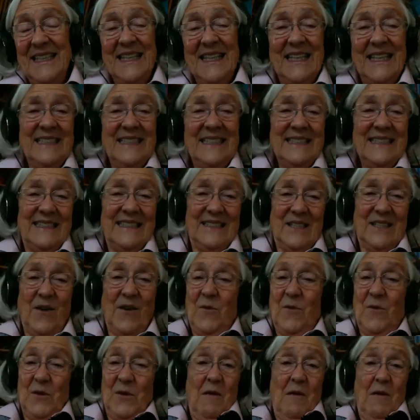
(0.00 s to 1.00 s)
And
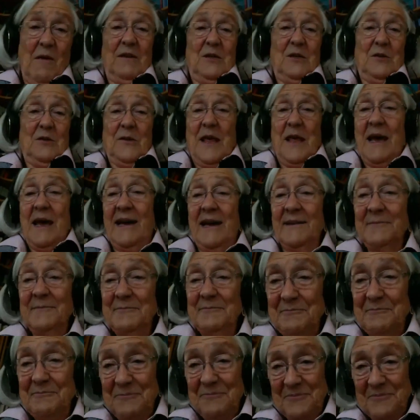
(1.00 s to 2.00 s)
so do you want me to do that?